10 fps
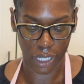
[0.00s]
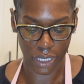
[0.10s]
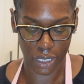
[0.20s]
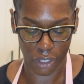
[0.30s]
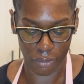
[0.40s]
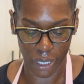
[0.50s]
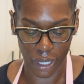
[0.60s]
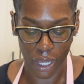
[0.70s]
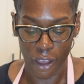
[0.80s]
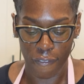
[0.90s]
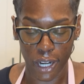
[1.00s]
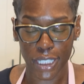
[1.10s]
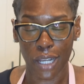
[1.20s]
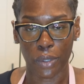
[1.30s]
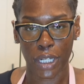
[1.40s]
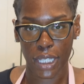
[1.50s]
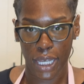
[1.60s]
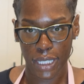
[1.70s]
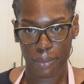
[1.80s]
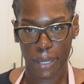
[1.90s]
that stuff. But first, I wanna
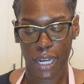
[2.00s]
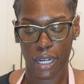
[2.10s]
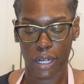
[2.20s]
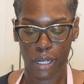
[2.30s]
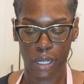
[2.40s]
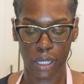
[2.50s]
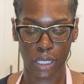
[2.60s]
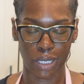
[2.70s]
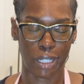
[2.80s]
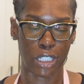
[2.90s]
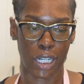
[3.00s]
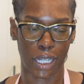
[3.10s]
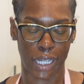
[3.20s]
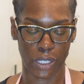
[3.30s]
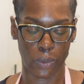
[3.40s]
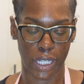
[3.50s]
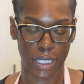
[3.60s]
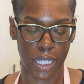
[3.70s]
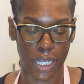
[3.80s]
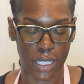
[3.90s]
taste the batter to make sure I like the way it
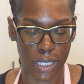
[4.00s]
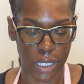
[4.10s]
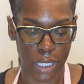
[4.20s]
tastes